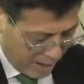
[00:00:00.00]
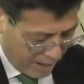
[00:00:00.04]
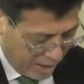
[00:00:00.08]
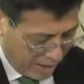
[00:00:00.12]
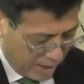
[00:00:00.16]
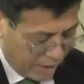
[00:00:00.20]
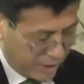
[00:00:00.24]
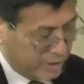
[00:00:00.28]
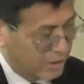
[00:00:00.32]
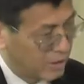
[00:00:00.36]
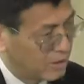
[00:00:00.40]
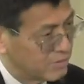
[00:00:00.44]

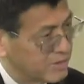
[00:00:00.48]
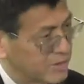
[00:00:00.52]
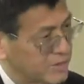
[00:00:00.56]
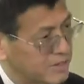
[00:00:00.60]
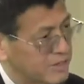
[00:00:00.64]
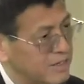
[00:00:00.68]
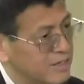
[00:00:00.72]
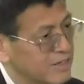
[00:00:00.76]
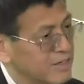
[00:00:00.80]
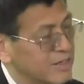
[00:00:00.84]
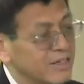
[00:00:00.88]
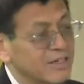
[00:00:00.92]
And
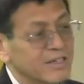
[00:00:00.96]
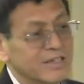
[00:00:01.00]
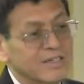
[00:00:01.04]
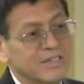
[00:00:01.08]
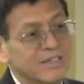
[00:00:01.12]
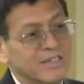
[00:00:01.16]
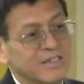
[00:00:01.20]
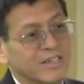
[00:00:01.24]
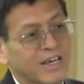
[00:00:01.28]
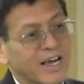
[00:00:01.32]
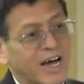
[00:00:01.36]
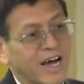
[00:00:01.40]
obviously,
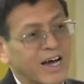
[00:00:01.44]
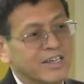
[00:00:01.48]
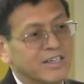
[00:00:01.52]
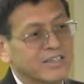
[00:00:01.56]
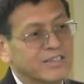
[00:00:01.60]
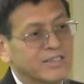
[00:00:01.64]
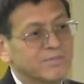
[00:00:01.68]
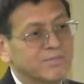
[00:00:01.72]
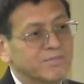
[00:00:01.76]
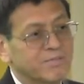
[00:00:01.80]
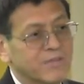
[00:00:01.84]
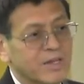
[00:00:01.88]
the
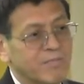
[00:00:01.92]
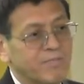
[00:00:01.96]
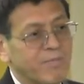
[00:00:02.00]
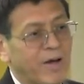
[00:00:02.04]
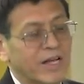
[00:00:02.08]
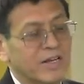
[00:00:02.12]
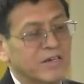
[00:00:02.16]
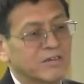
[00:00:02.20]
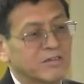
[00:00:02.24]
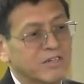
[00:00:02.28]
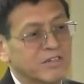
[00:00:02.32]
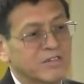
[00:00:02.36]
other
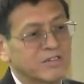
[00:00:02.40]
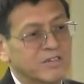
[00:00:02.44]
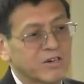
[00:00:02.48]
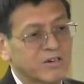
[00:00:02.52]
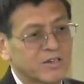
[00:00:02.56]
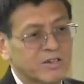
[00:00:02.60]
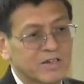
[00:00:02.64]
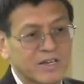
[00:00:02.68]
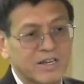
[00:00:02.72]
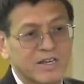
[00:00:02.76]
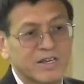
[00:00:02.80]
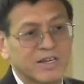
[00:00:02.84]
panelists
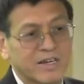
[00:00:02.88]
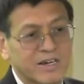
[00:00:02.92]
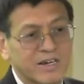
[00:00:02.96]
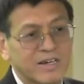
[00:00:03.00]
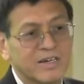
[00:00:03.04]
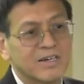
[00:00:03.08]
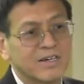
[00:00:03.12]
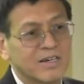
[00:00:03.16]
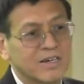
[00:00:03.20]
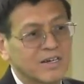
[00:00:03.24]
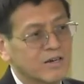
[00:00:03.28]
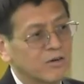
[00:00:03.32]
here
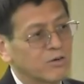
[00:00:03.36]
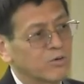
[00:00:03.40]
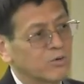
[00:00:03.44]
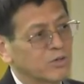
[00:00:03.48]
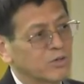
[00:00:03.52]
who